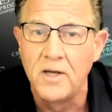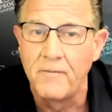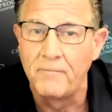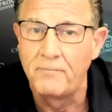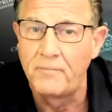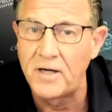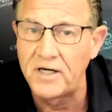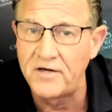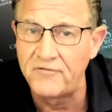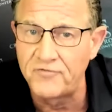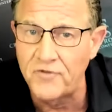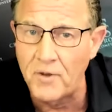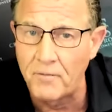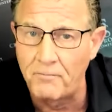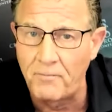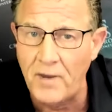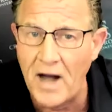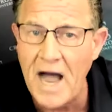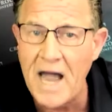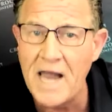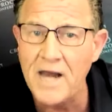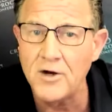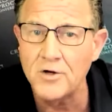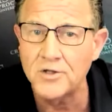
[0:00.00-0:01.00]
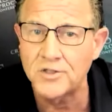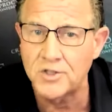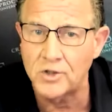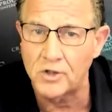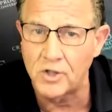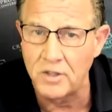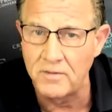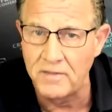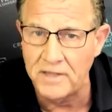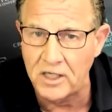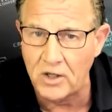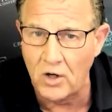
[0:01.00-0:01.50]
But if the buyers are
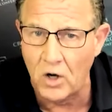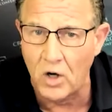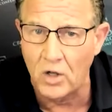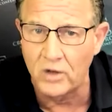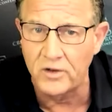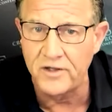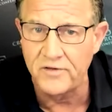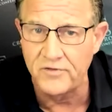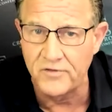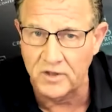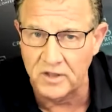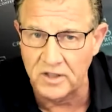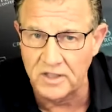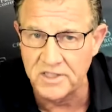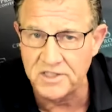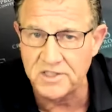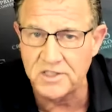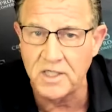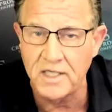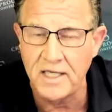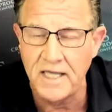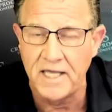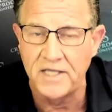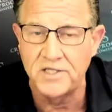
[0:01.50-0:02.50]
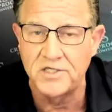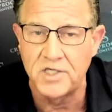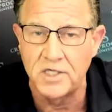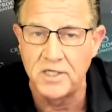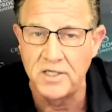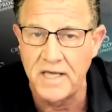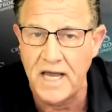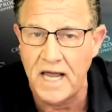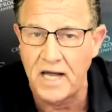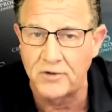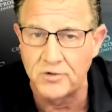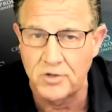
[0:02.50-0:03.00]
going to be calling the listing agent
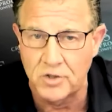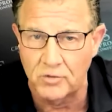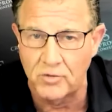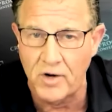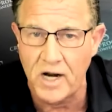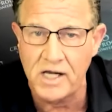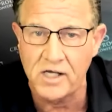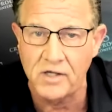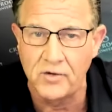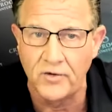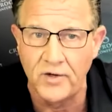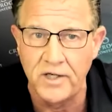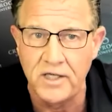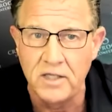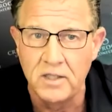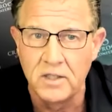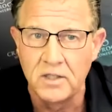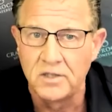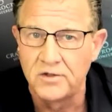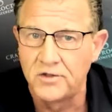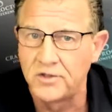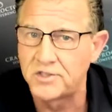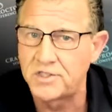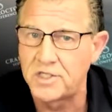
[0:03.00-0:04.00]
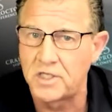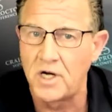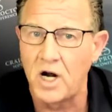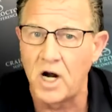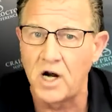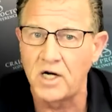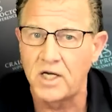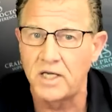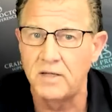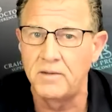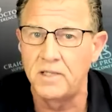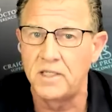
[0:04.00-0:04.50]
now directly, there's an
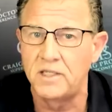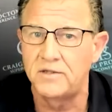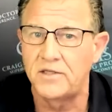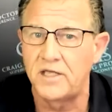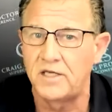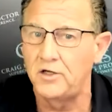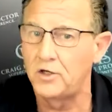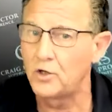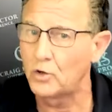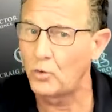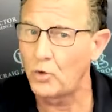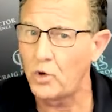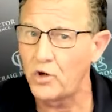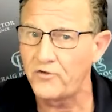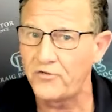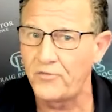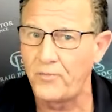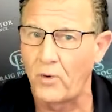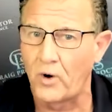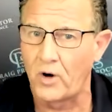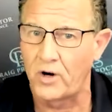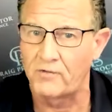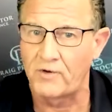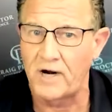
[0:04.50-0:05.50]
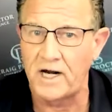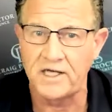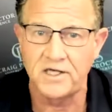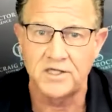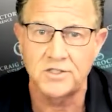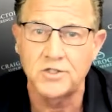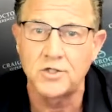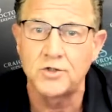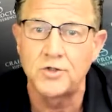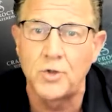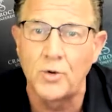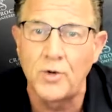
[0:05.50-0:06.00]
argument that you're worth more, right?
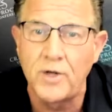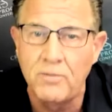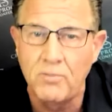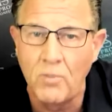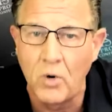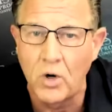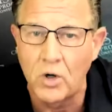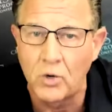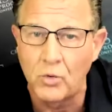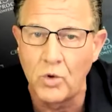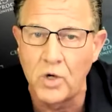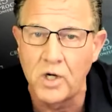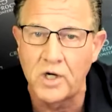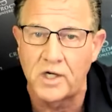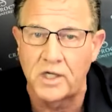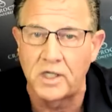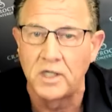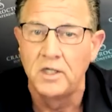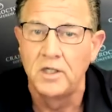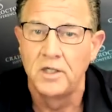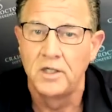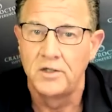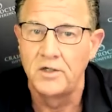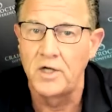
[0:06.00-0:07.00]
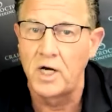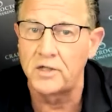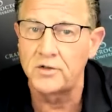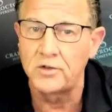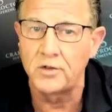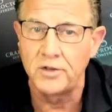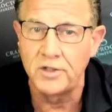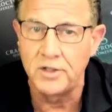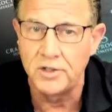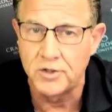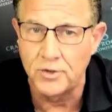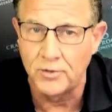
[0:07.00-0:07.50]
Because you're doing more work. Not
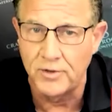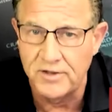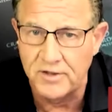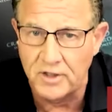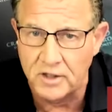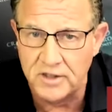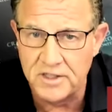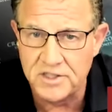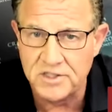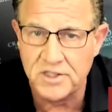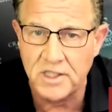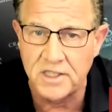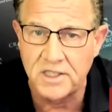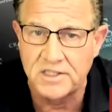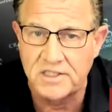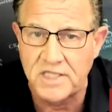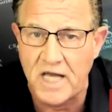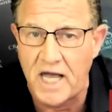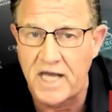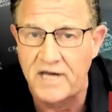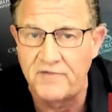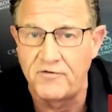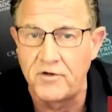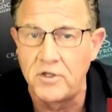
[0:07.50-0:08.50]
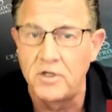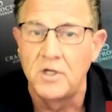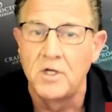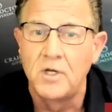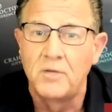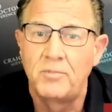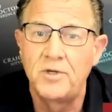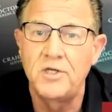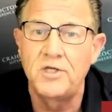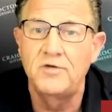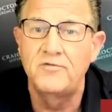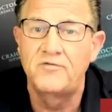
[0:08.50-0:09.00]
only are you doing the listing side of it,
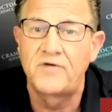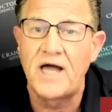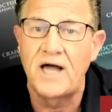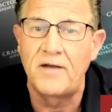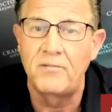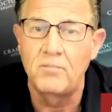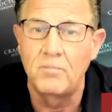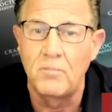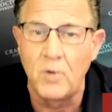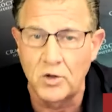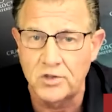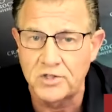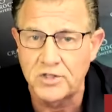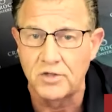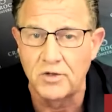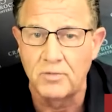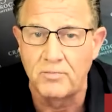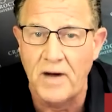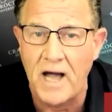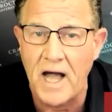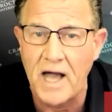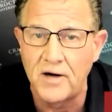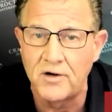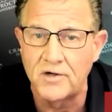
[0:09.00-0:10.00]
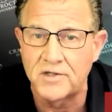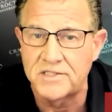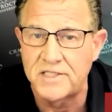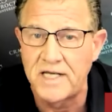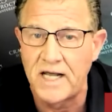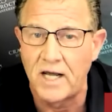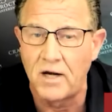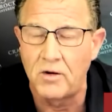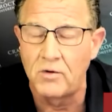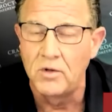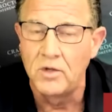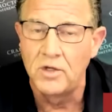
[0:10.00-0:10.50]
but you've got most of the buyers
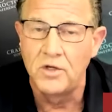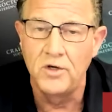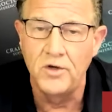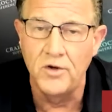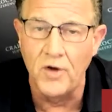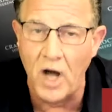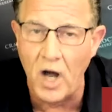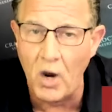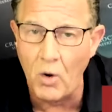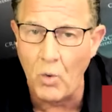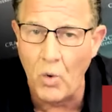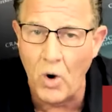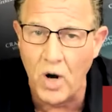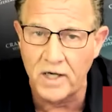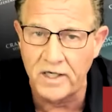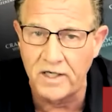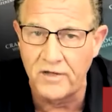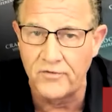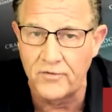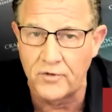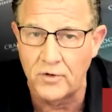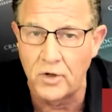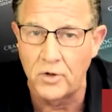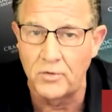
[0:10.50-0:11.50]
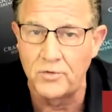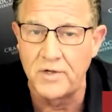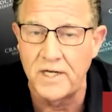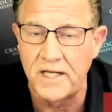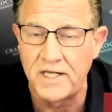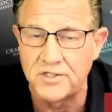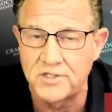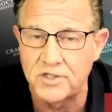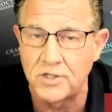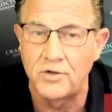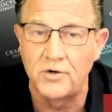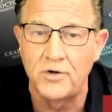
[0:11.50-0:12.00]
now not wanting their own
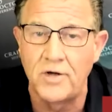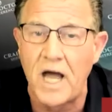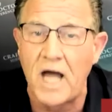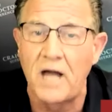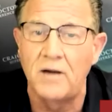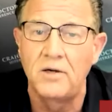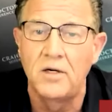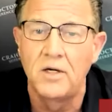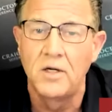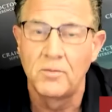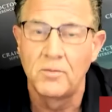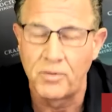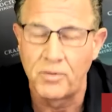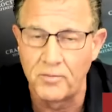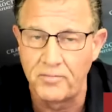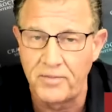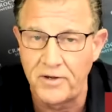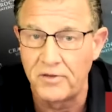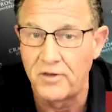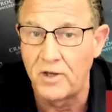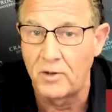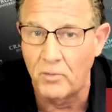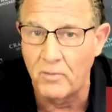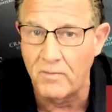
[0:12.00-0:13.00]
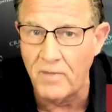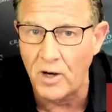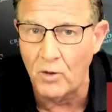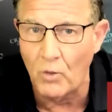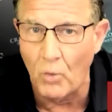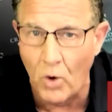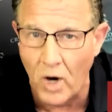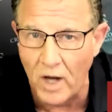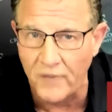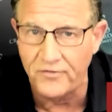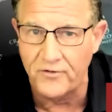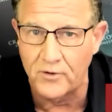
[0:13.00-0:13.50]
agent or not they might
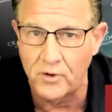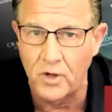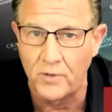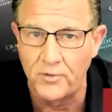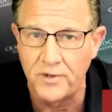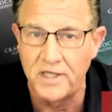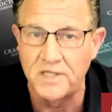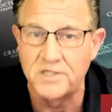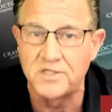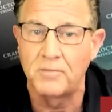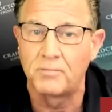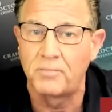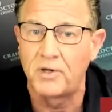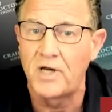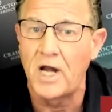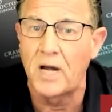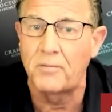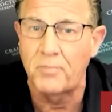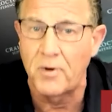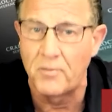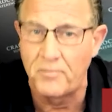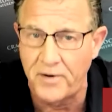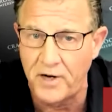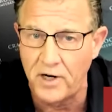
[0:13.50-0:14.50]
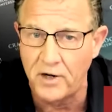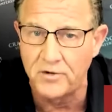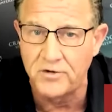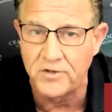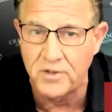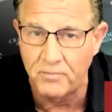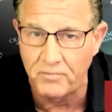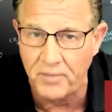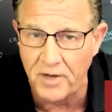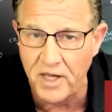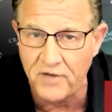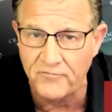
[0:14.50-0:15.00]
want their own agent, but not prepared to
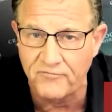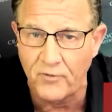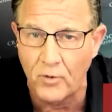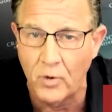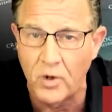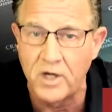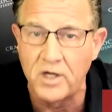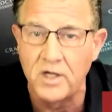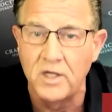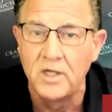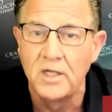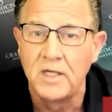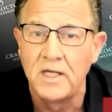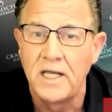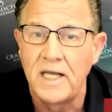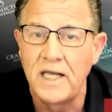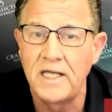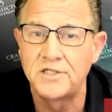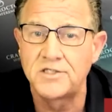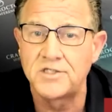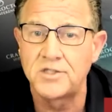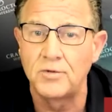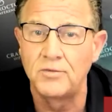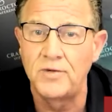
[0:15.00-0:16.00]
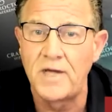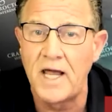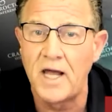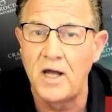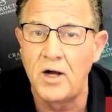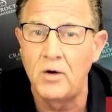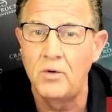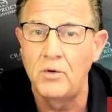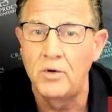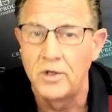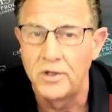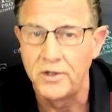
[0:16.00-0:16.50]
pay for it. And so
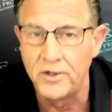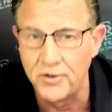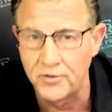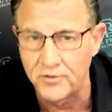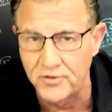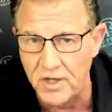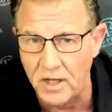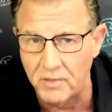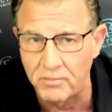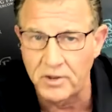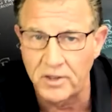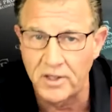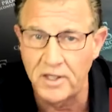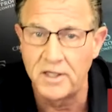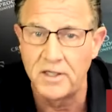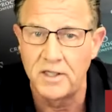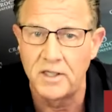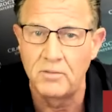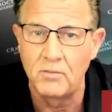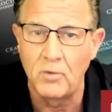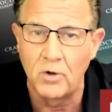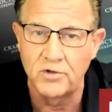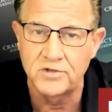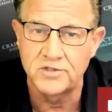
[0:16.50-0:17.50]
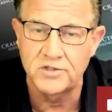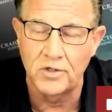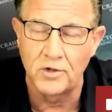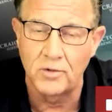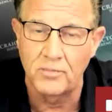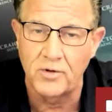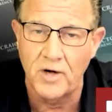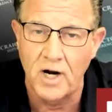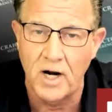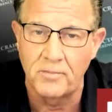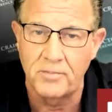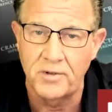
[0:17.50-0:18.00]
now you're double ending most of your
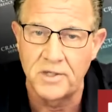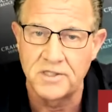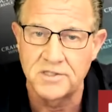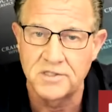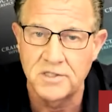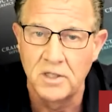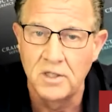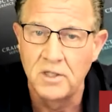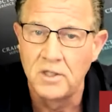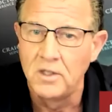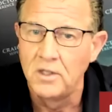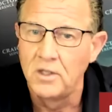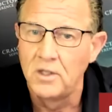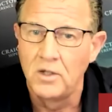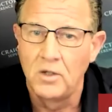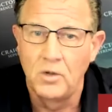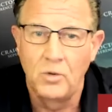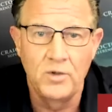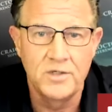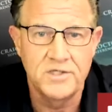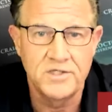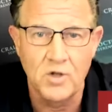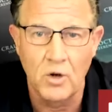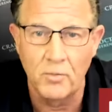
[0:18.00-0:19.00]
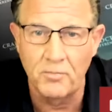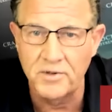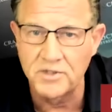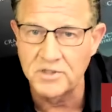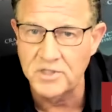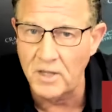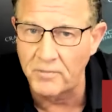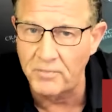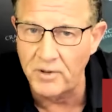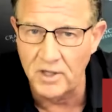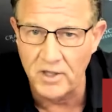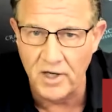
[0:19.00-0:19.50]
properties, which opens
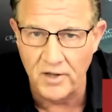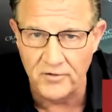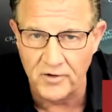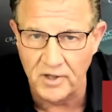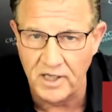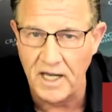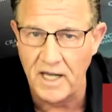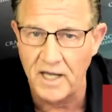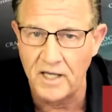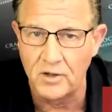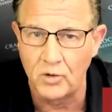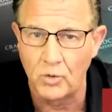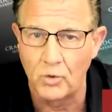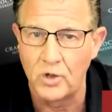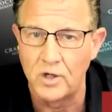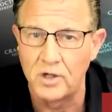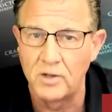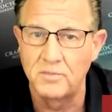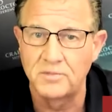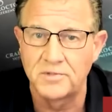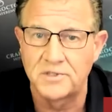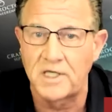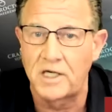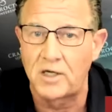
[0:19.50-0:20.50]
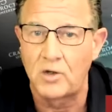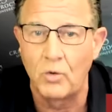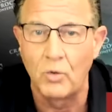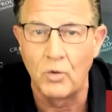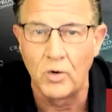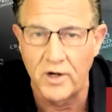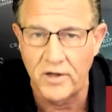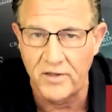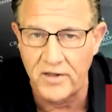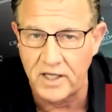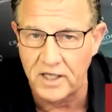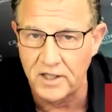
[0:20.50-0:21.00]
up another can of worms. Like,
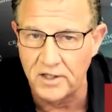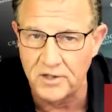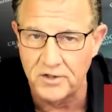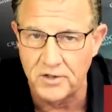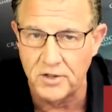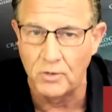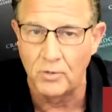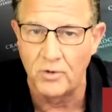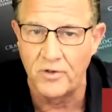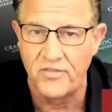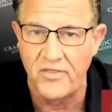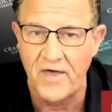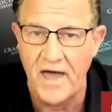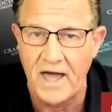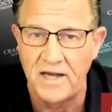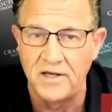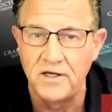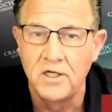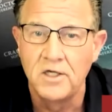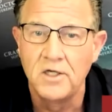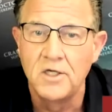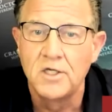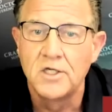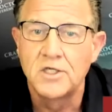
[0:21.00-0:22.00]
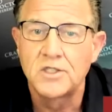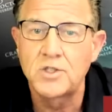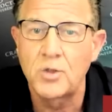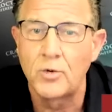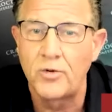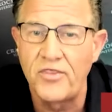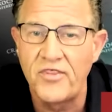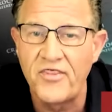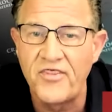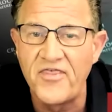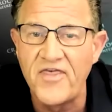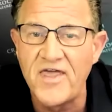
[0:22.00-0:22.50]
what are they going to do with that? So
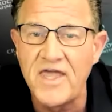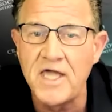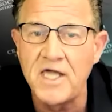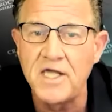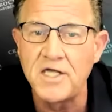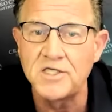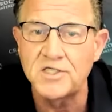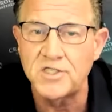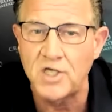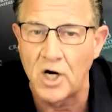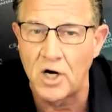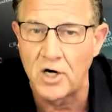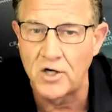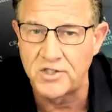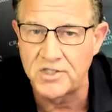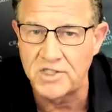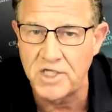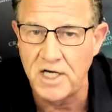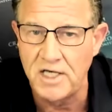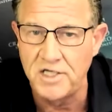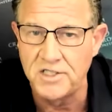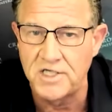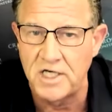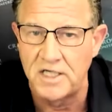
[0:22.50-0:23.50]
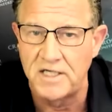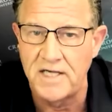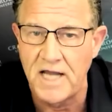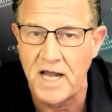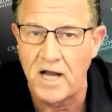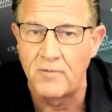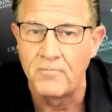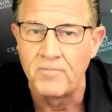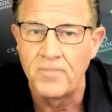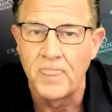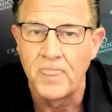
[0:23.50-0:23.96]
things are changing. Now,